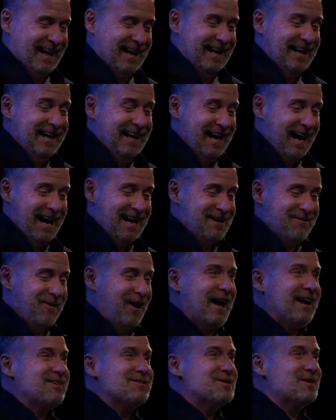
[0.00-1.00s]
I am
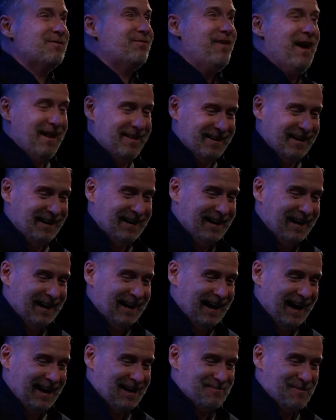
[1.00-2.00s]
light as a feather.
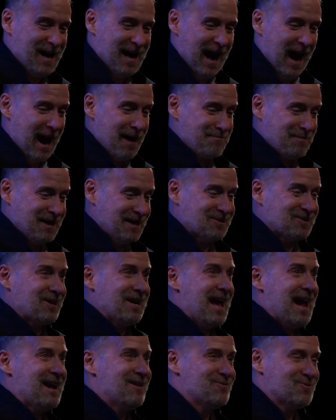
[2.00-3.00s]
I am happy as an
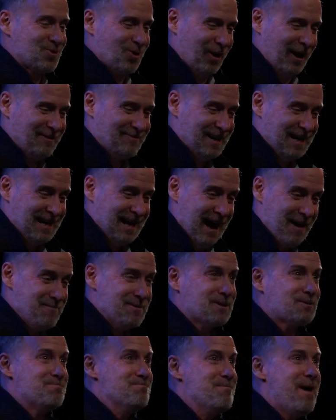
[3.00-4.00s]
angel. I'm
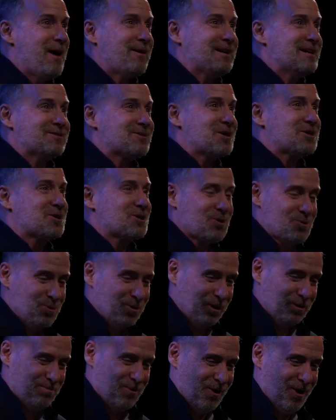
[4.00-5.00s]
as merry as a
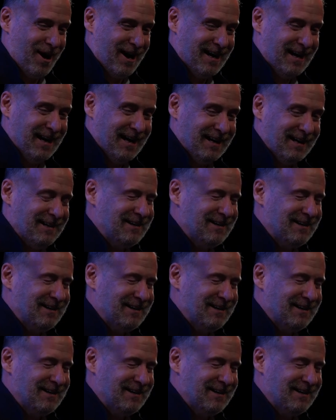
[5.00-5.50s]
schoolboy.